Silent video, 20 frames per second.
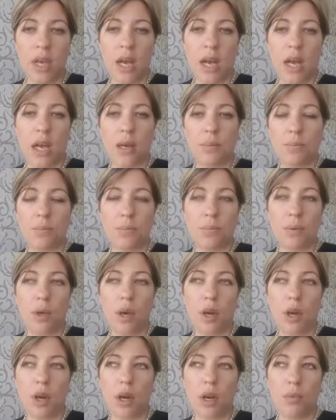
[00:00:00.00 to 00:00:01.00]
Um,
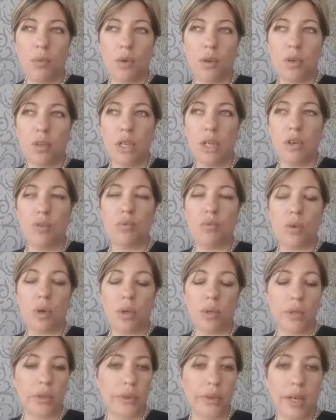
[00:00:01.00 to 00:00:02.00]
I would
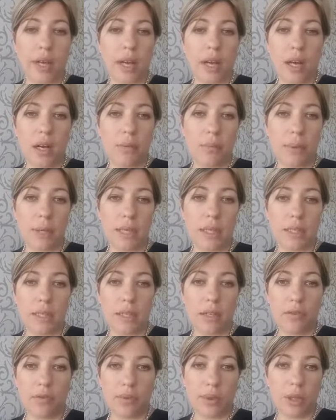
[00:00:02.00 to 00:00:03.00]
enrol her in a heartbeat
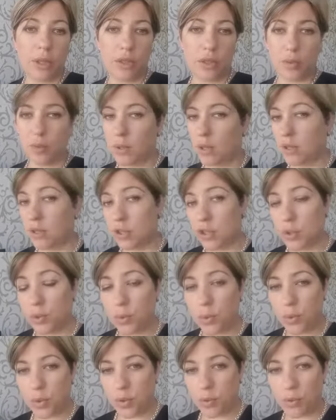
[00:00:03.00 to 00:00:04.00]
if we could do another two
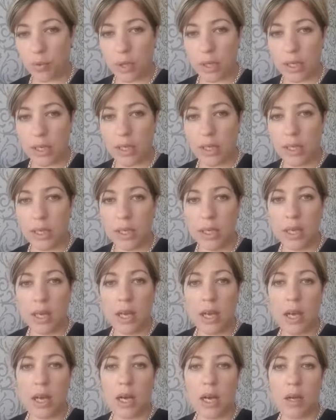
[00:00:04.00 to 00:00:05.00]
or three,
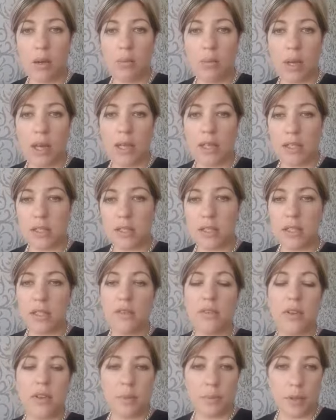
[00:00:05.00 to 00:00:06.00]
um, as to
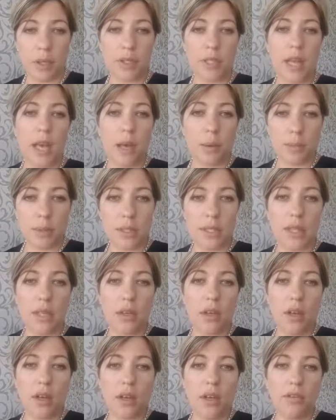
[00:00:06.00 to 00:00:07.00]
develop those habits in
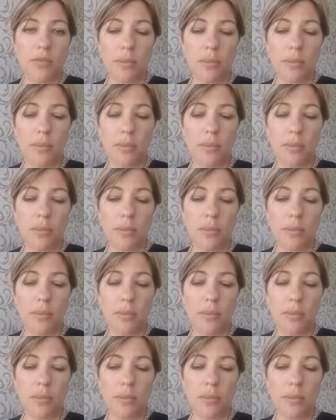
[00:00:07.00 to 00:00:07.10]
life.